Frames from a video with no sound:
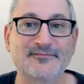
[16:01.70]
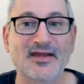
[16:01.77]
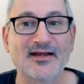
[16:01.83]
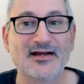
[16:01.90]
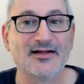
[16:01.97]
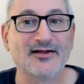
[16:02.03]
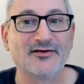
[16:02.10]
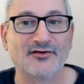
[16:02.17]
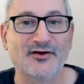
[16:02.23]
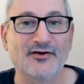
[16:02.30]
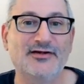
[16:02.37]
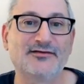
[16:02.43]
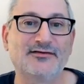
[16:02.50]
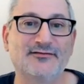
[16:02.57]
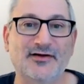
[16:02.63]
So here's the
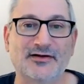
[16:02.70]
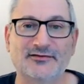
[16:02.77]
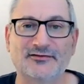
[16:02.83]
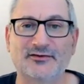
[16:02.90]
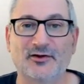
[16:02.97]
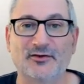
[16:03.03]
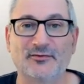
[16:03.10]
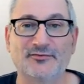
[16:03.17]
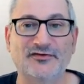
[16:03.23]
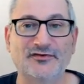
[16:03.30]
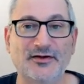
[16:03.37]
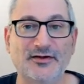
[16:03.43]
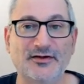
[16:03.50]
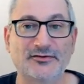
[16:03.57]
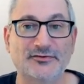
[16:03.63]
vector column to
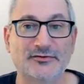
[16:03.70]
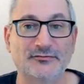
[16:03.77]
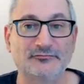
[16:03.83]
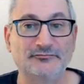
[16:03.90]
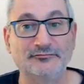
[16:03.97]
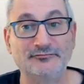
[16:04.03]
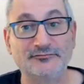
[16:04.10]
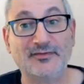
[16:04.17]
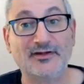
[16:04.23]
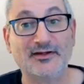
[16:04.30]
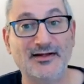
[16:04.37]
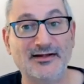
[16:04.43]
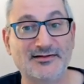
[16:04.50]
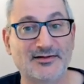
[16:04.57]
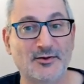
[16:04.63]
search. Here's
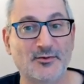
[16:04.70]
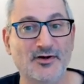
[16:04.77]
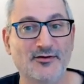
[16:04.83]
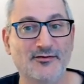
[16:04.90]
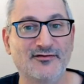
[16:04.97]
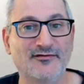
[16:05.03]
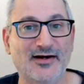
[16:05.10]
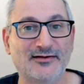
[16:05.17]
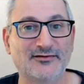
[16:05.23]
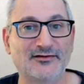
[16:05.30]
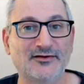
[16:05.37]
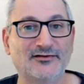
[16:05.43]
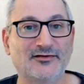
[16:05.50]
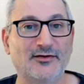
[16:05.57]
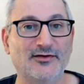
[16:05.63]
the query vector.
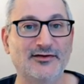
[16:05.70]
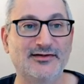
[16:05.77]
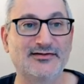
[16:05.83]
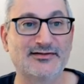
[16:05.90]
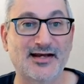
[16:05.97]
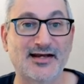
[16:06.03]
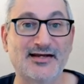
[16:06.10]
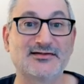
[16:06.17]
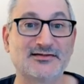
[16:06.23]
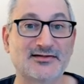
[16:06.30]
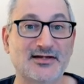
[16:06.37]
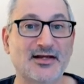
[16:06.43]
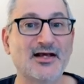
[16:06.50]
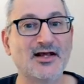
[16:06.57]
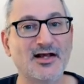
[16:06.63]
So in this case,
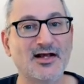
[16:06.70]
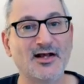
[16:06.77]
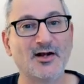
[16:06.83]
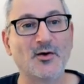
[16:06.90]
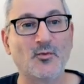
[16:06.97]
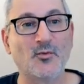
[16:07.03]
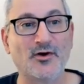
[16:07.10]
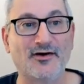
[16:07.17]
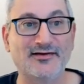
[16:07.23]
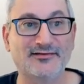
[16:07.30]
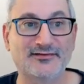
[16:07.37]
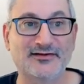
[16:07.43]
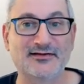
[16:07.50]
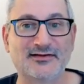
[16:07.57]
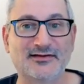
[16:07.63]
we're asking
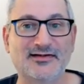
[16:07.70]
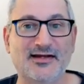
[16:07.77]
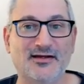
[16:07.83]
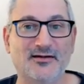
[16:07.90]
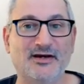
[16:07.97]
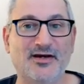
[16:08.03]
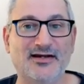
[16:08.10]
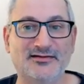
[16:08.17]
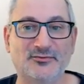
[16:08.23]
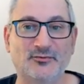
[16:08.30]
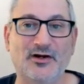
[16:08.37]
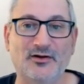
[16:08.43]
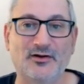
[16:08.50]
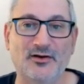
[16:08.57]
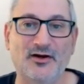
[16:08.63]
the database, well,
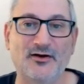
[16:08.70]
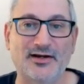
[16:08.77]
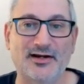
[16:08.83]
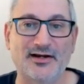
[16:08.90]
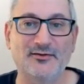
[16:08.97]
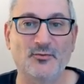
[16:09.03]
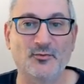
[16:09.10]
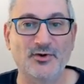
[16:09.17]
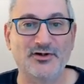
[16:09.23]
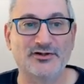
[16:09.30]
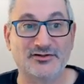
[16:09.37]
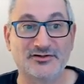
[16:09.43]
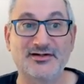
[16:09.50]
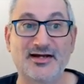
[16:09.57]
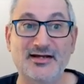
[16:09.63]
okay, which
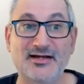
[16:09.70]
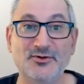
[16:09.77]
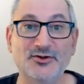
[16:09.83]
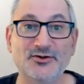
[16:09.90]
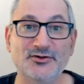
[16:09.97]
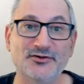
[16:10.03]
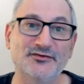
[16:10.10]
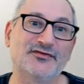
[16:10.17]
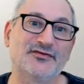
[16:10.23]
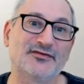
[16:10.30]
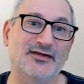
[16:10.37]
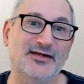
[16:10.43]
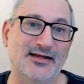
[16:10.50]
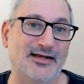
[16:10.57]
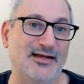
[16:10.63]
neighborhoods
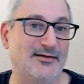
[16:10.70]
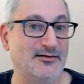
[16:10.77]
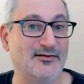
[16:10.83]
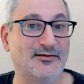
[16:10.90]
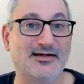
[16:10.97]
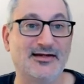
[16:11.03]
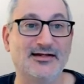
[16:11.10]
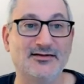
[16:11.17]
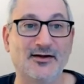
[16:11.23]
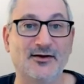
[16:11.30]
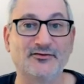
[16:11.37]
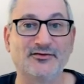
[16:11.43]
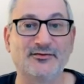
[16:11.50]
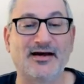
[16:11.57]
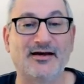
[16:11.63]
that it knows
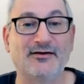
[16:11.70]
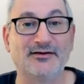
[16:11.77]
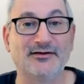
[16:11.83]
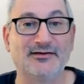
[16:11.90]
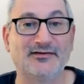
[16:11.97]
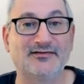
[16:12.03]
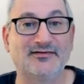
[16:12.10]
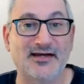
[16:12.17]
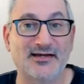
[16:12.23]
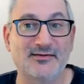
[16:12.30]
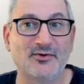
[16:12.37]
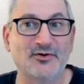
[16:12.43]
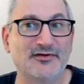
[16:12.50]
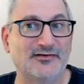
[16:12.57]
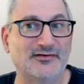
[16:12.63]
about in this table,
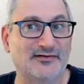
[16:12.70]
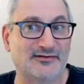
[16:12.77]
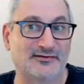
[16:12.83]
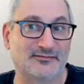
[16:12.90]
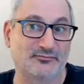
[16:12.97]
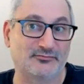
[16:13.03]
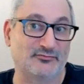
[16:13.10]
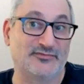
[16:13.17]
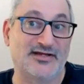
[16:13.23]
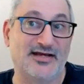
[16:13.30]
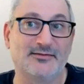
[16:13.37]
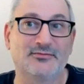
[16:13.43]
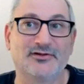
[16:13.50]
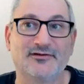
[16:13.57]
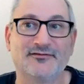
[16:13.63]
this is a table
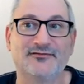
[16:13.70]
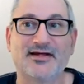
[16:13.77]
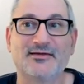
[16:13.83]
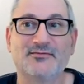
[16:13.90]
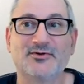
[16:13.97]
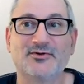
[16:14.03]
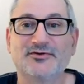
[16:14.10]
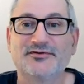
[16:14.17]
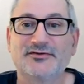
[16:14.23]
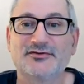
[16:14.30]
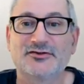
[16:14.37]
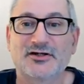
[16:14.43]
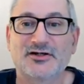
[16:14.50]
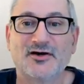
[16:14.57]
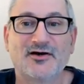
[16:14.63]
of neighborhoods in
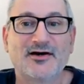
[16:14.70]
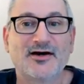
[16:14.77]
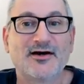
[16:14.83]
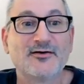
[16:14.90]
Chicago,